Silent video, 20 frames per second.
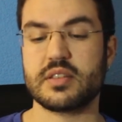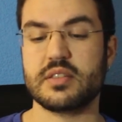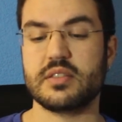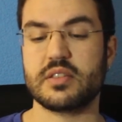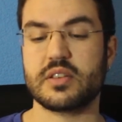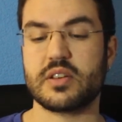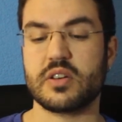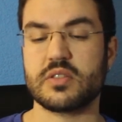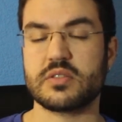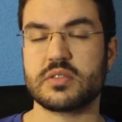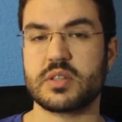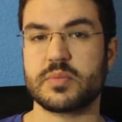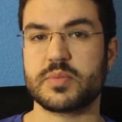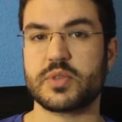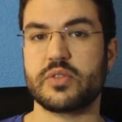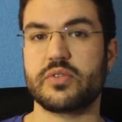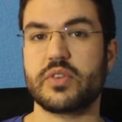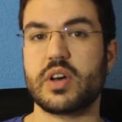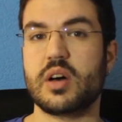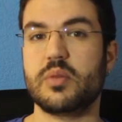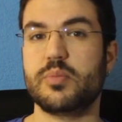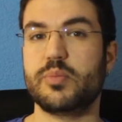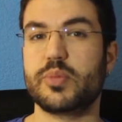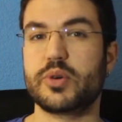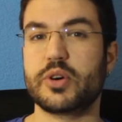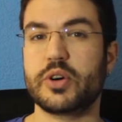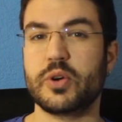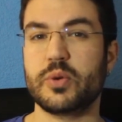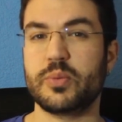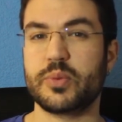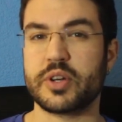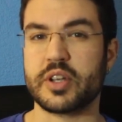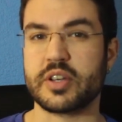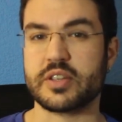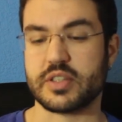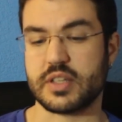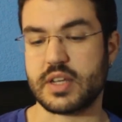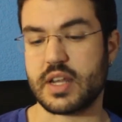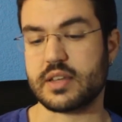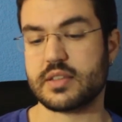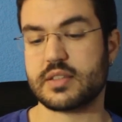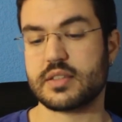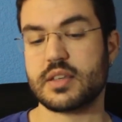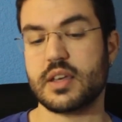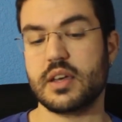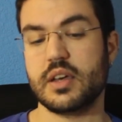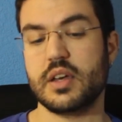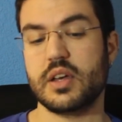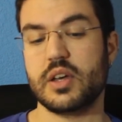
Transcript: in the concept of appropriateness,